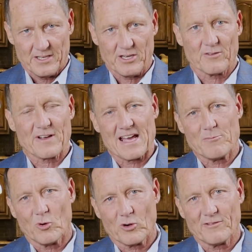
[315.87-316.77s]
You can
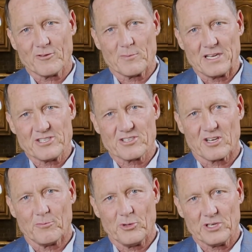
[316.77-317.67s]
find more information
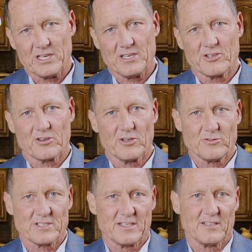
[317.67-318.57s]
on booking your
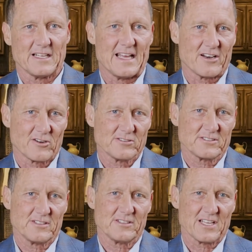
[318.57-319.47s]
hotel at
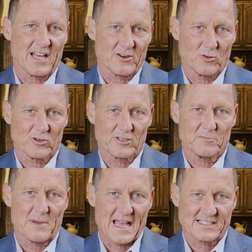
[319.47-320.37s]

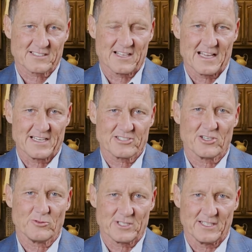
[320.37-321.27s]

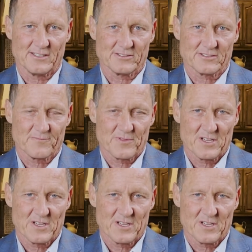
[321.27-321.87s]
irsa.org/hotels.